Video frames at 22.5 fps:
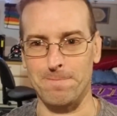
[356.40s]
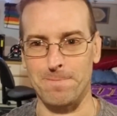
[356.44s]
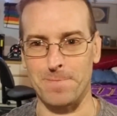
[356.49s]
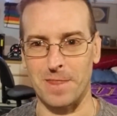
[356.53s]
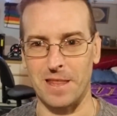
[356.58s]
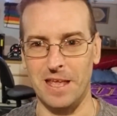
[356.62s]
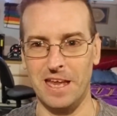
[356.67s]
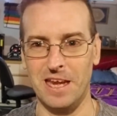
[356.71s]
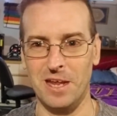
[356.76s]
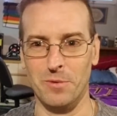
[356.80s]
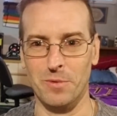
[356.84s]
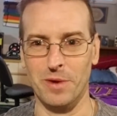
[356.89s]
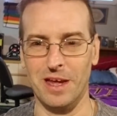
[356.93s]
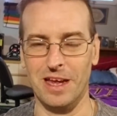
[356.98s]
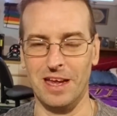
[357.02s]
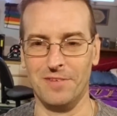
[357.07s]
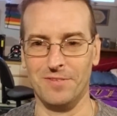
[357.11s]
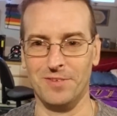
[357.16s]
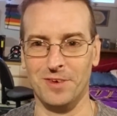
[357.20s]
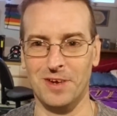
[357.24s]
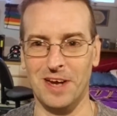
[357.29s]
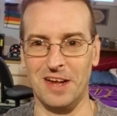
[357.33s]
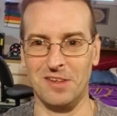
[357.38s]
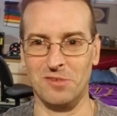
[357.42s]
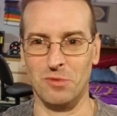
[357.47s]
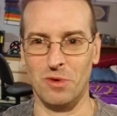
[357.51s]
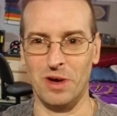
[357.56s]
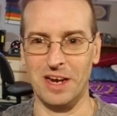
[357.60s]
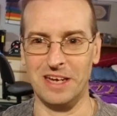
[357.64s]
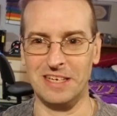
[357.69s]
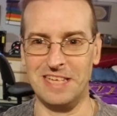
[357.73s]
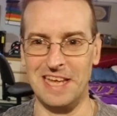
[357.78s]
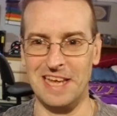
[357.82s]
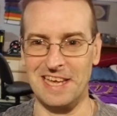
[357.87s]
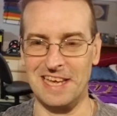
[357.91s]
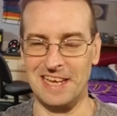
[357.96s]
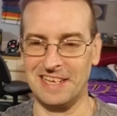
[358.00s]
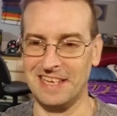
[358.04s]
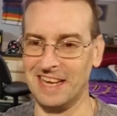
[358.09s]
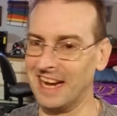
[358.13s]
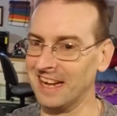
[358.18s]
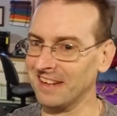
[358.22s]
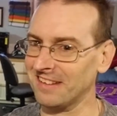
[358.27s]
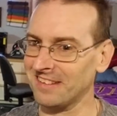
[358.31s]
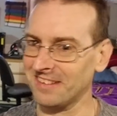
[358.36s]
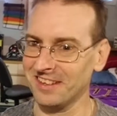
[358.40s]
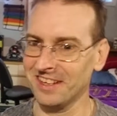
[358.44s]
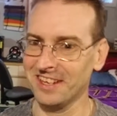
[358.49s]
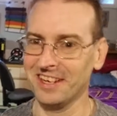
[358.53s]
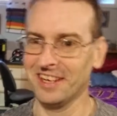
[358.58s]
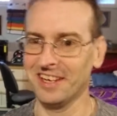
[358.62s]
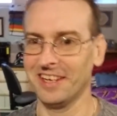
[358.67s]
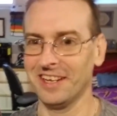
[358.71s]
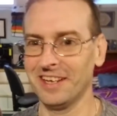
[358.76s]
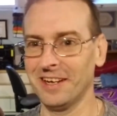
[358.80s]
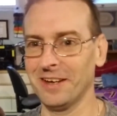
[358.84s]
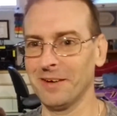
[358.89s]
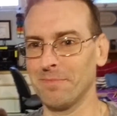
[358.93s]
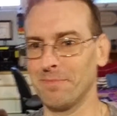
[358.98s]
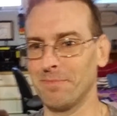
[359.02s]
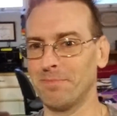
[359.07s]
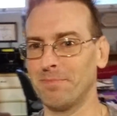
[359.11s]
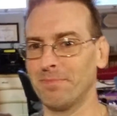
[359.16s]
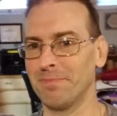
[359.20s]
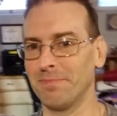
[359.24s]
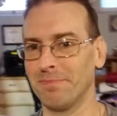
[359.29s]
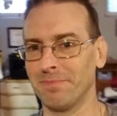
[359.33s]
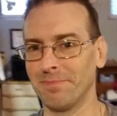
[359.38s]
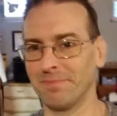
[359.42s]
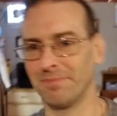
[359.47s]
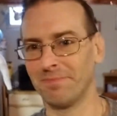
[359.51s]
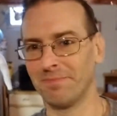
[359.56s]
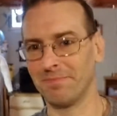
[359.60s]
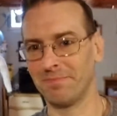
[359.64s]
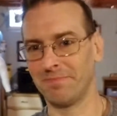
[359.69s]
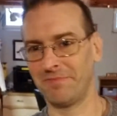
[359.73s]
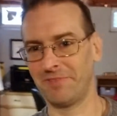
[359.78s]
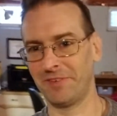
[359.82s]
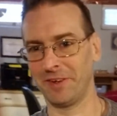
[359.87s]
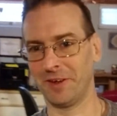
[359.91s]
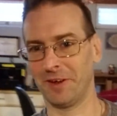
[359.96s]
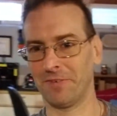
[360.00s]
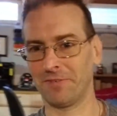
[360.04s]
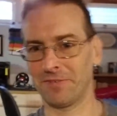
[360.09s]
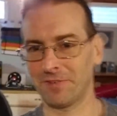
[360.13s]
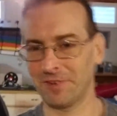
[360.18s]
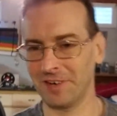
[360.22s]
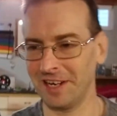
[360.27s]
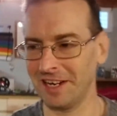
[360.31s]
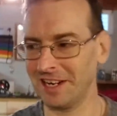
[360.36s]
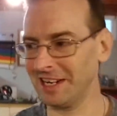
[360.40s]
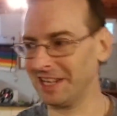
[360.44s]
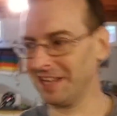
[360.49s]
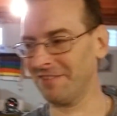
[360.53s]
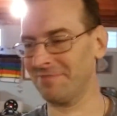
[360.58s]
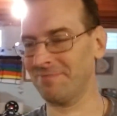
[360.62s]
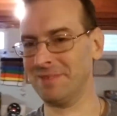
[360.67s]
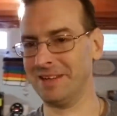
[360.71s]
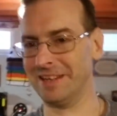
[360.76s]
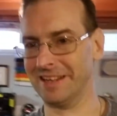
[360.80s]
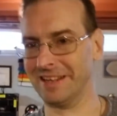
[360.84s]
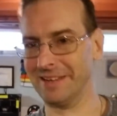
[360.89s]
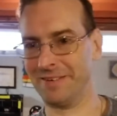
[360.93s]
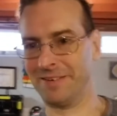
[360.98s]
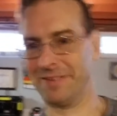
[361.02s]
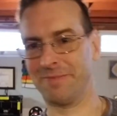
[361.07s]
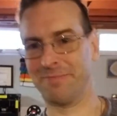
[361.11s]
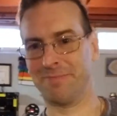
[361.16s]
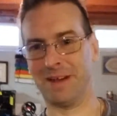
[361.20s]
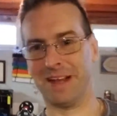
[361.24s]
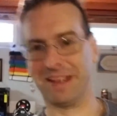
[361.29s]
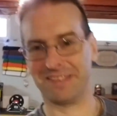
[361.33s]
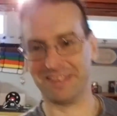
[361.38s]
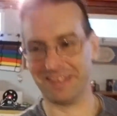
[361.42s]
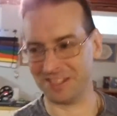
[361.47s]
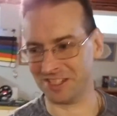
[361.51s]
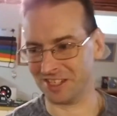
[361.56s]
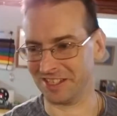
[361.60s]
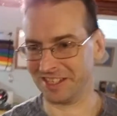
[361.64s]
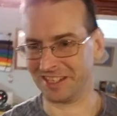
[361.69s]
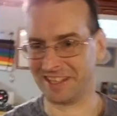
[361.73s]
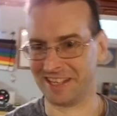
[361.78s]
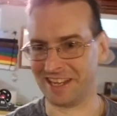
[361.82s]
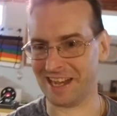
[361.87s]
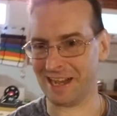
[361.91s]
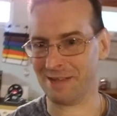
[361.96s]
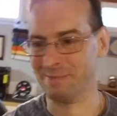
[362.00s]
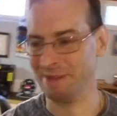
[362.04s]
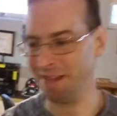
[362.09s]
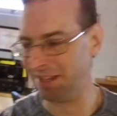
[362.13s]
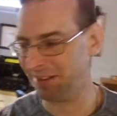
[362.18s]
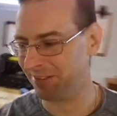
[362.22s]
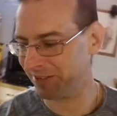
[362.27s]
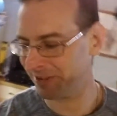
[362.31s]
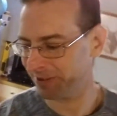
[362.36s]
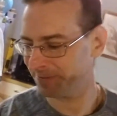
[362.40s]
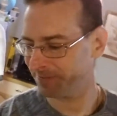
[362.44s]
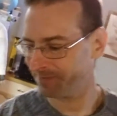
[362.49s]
Anyway, if you guys want to take a guess, feel free to leave me a message in the comments.